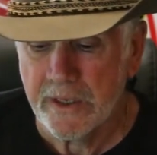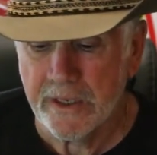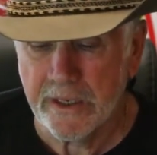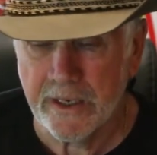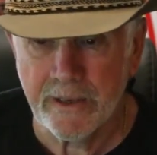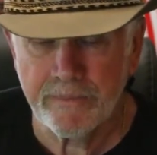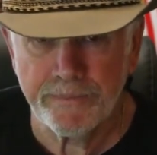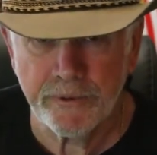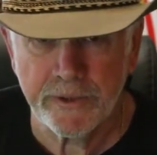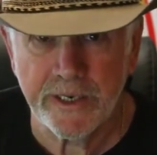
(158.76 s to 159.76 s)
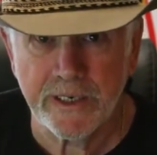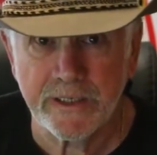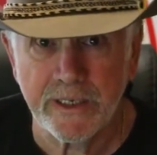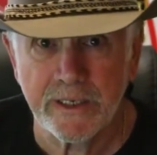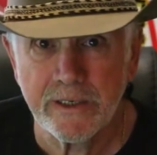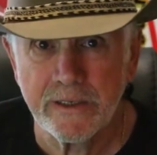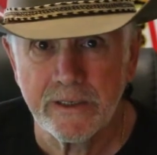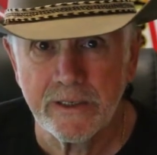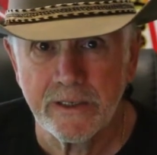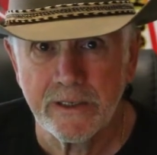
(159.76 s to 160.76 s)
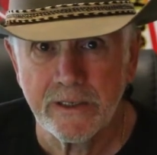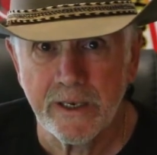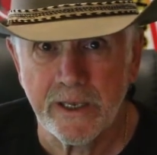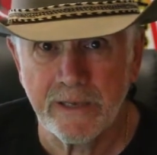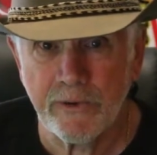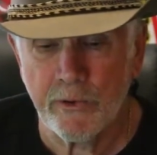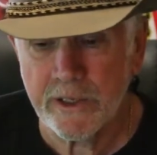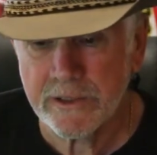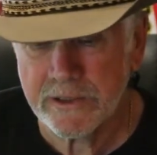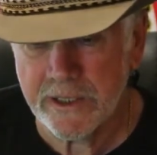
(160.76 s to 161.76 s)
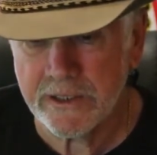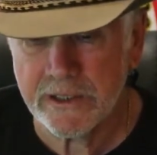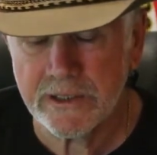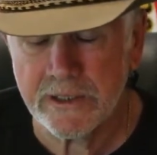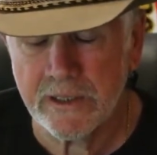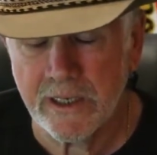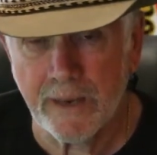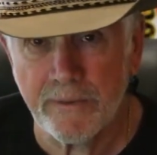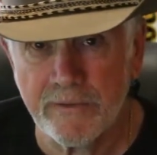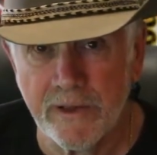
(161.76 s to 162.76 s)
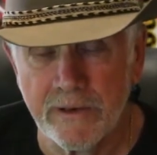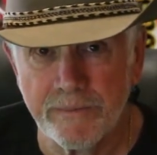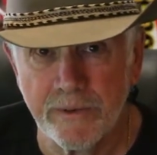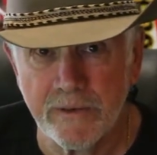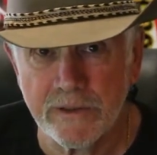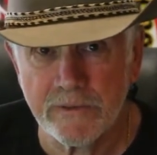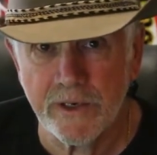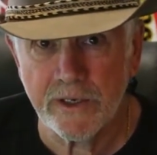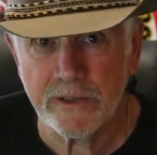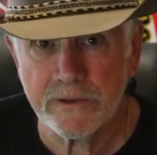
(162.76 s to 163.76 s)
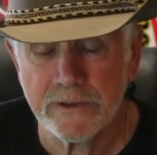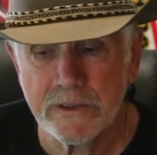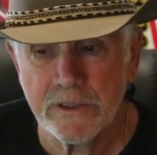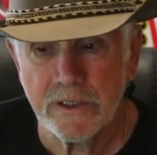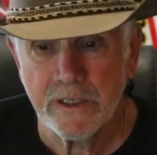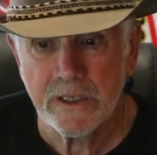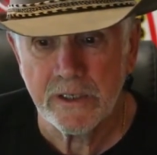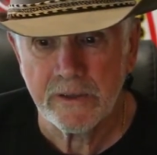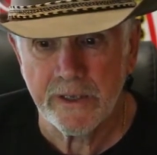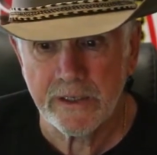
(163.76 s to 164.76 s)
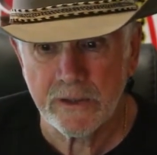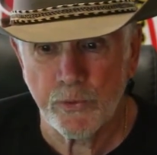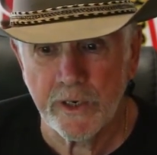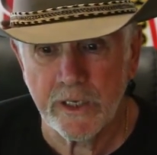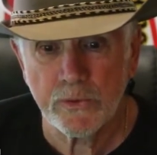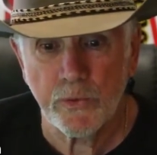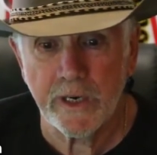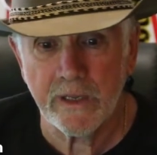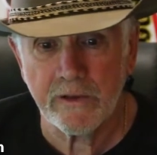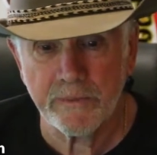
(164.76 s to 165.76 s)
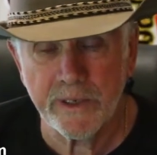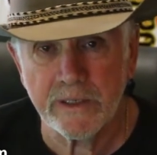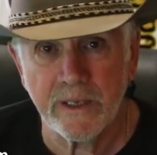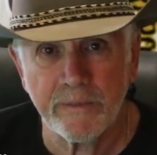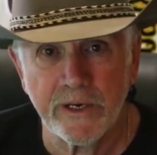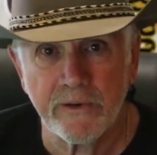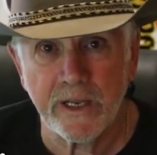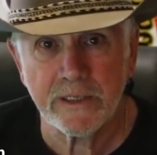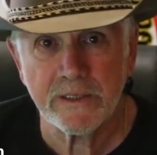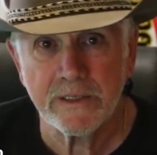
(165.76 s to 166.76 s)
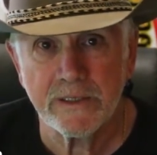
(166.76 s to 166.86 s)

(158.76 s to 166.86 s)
And I'm predicting, and I've already said this in a couple of other previous videos, that in 2020 there'll be a Democrat